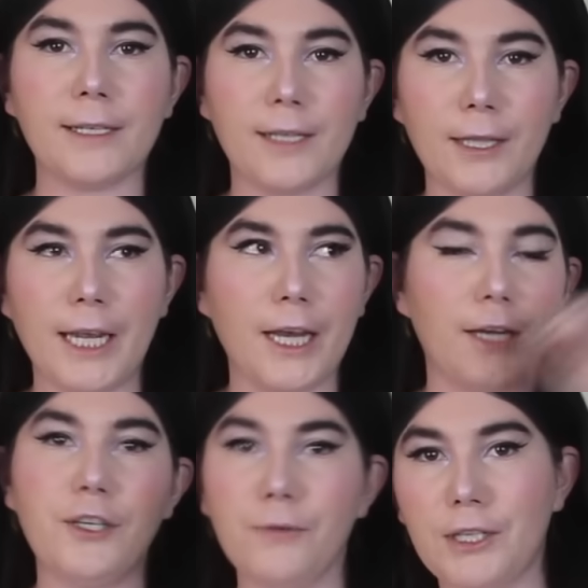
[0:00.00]

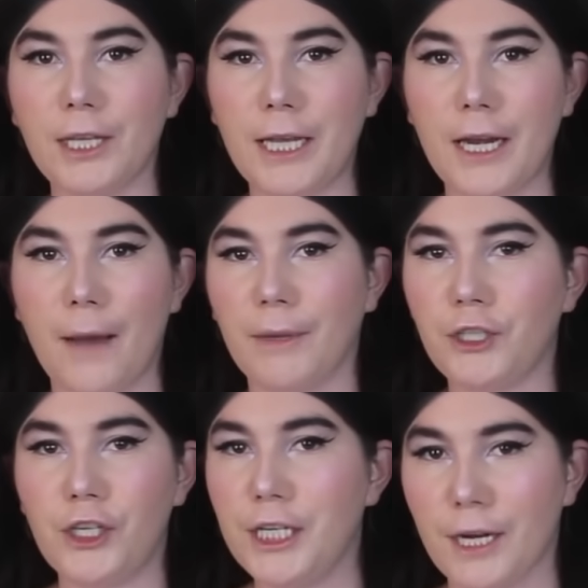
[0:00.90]
Selena to Selena,
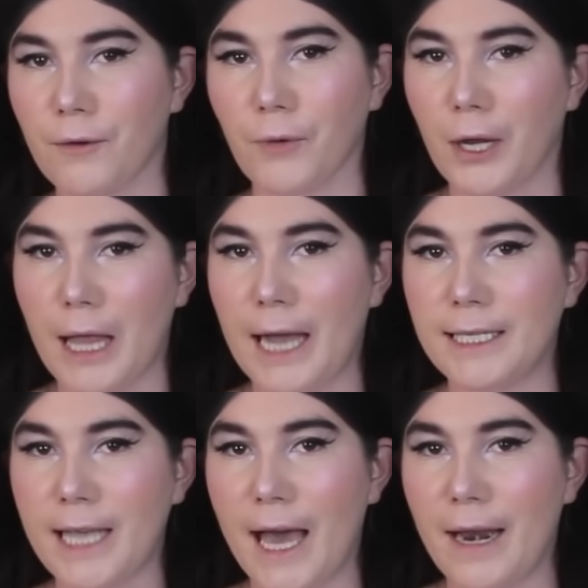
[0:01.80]
but she didn't
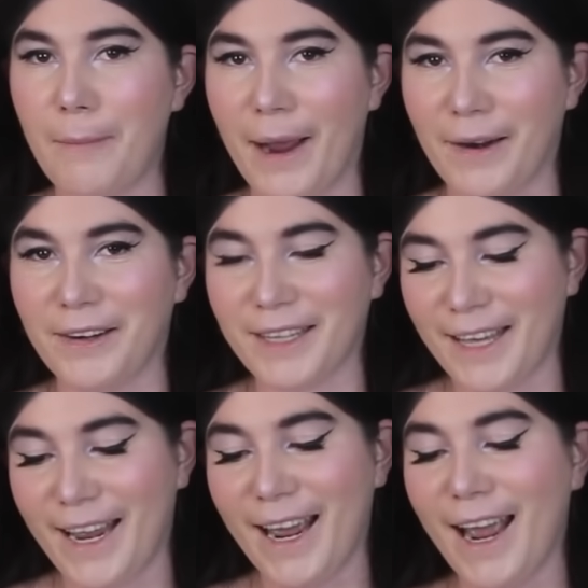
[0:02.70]
realize that,
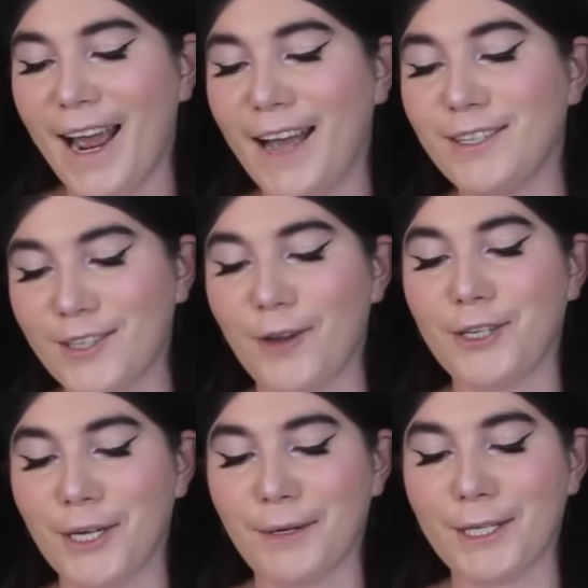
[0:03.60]
apparently. And so
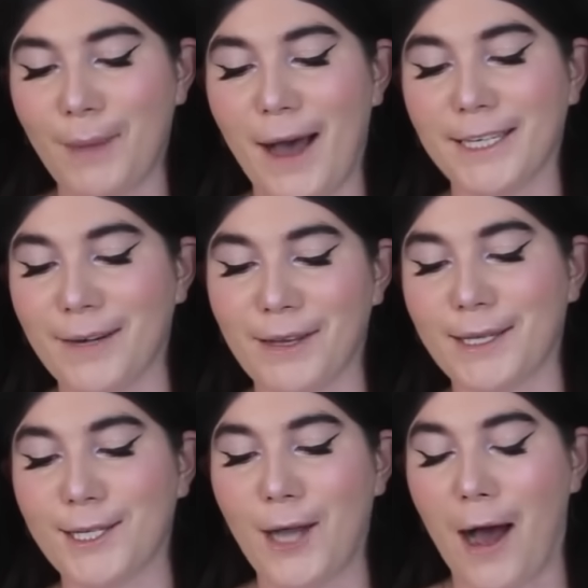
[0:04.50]
she responded
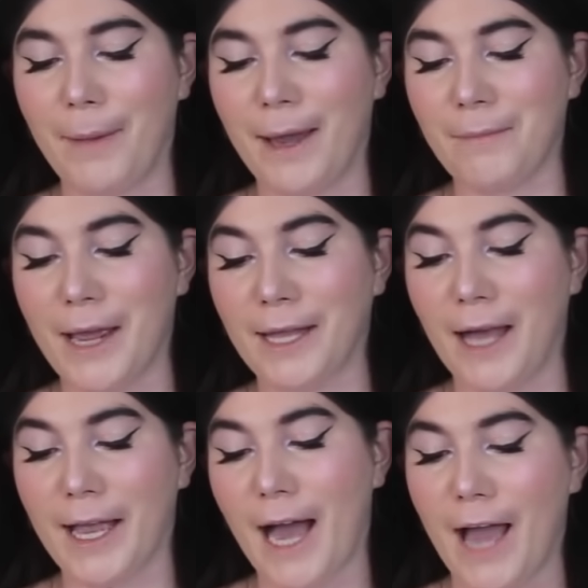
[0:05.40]
with this comment being
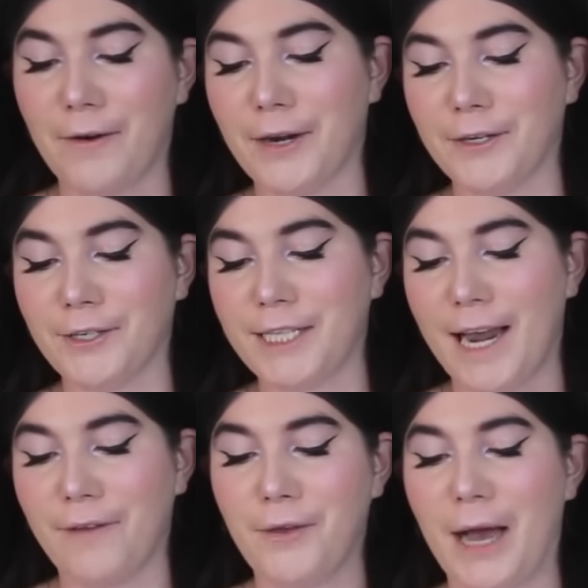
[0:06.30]
like, I don't
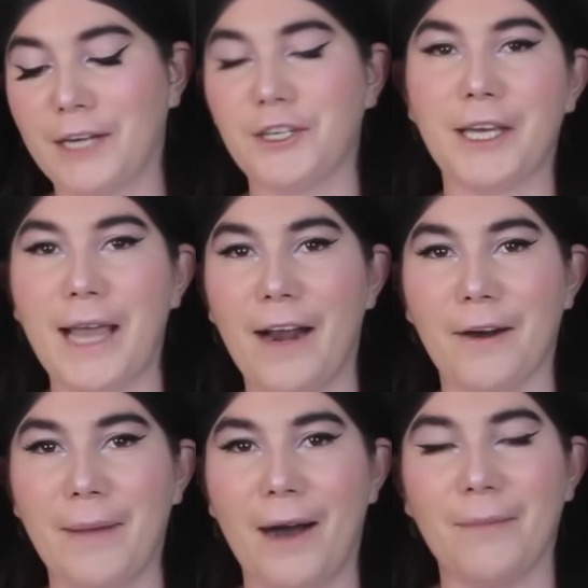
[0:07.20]
understand if you actually
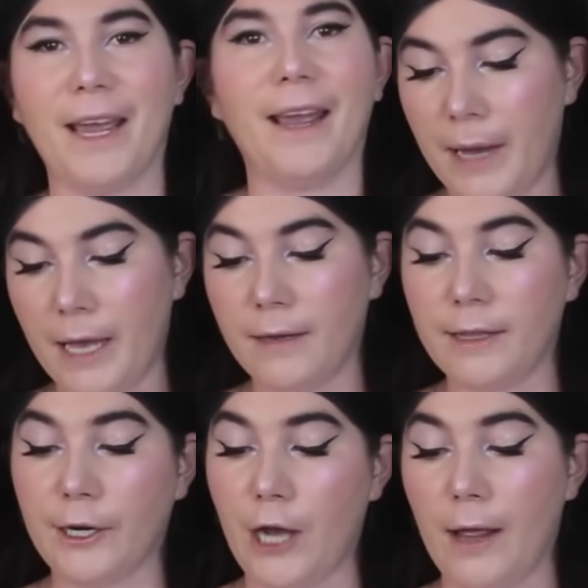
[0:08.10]
care about me. But
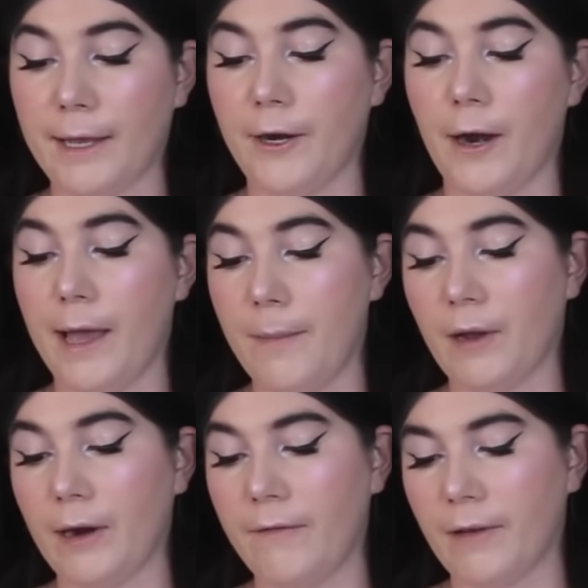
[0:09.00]
they're calling her a
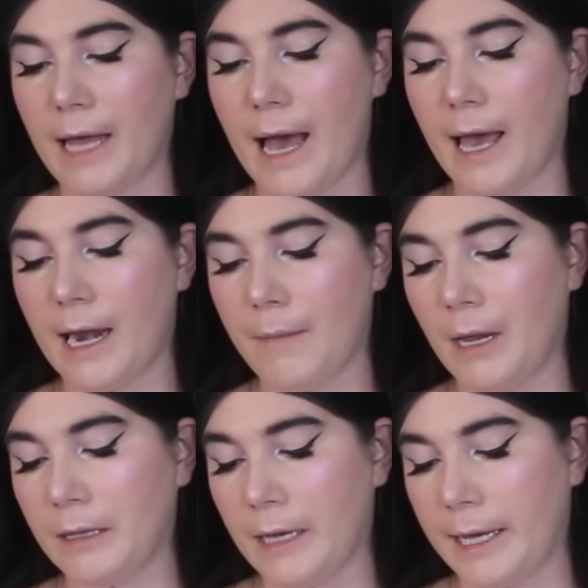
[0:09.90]
hypocrite for that. And I
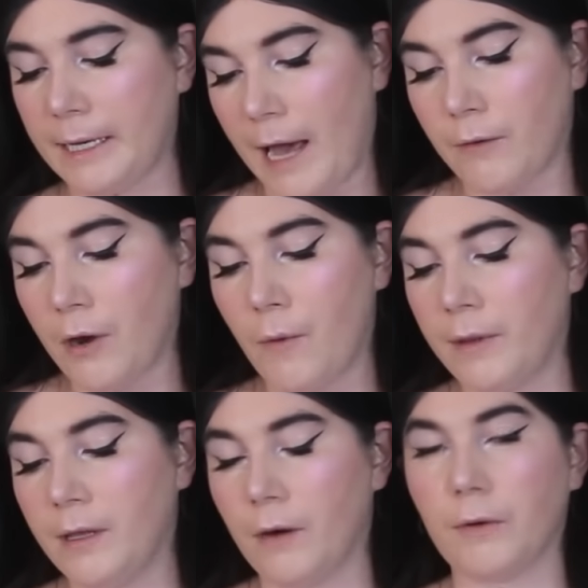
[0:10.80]
mean, like, I don't know
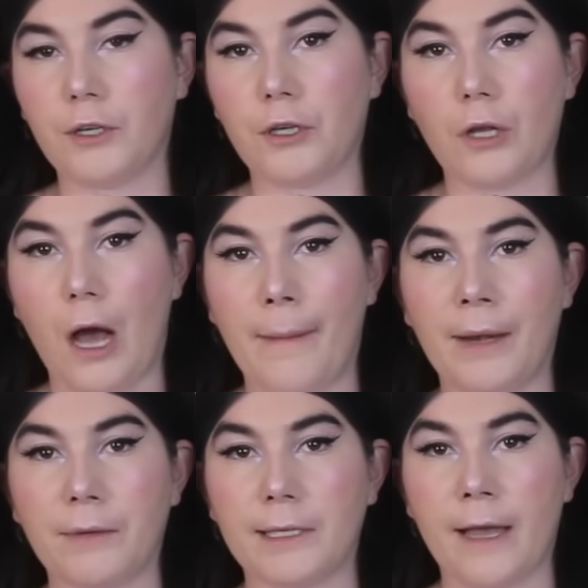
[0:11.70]
when the original
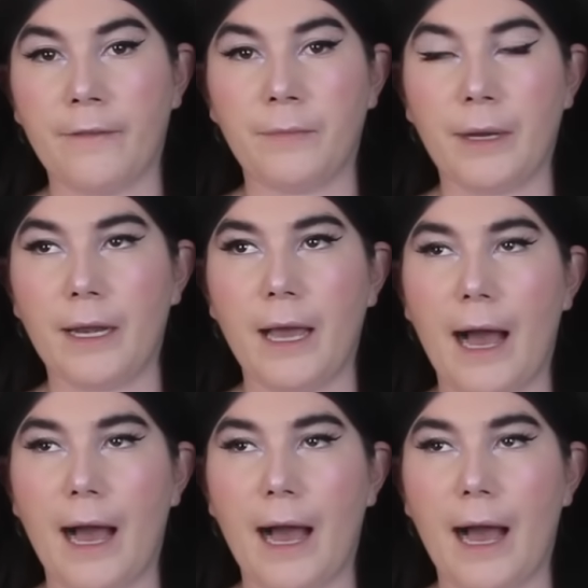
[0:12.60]
comment was left, but